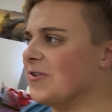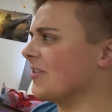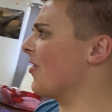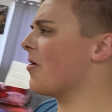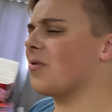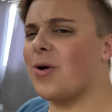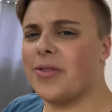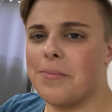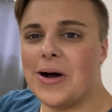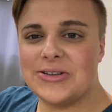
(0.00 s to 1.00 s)
along with all the
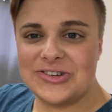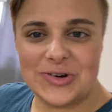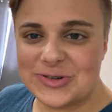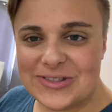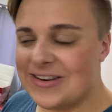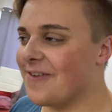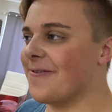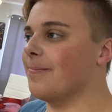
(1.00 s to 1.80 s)
monsters in the different